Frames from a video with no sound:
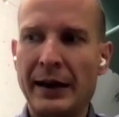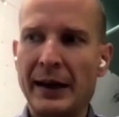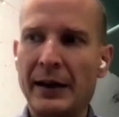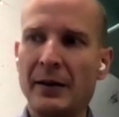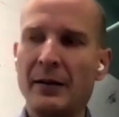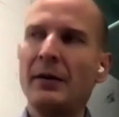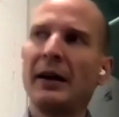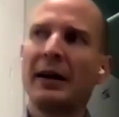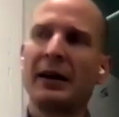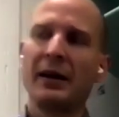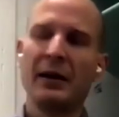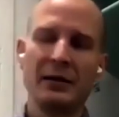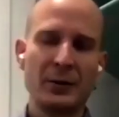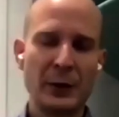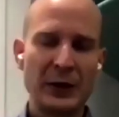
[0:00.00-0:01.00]
I can I
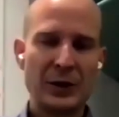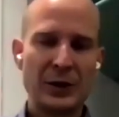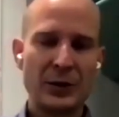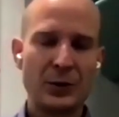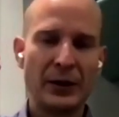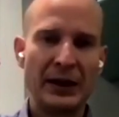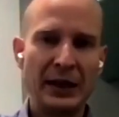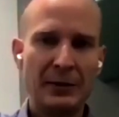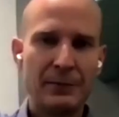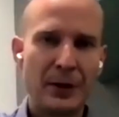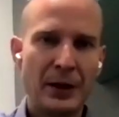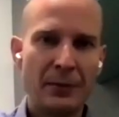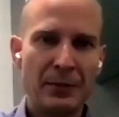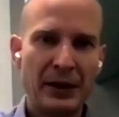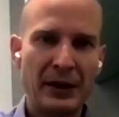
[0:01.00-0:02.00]
can switch to a
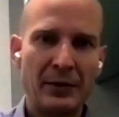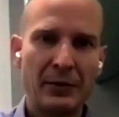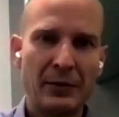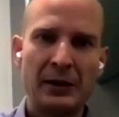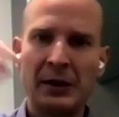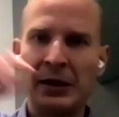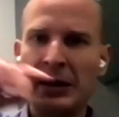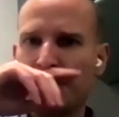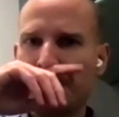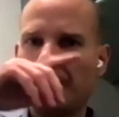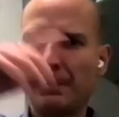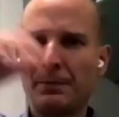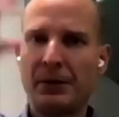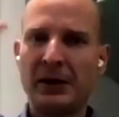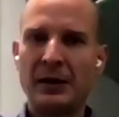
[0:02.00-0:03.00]
heat pump, air-to-air heat
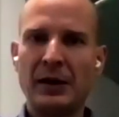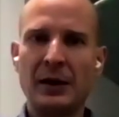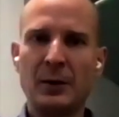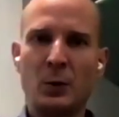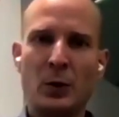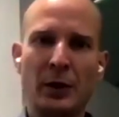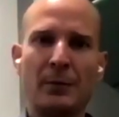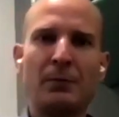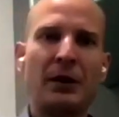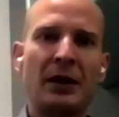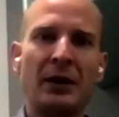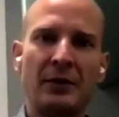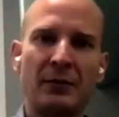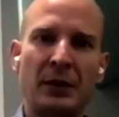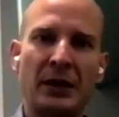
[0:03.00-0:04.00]
pump in, in one
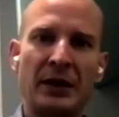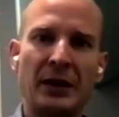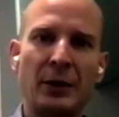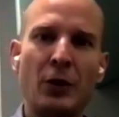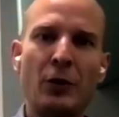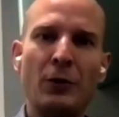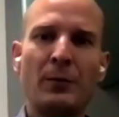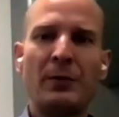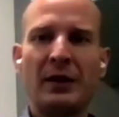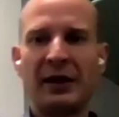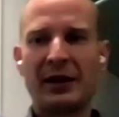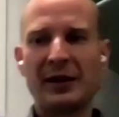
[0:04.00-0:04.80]
part of my home.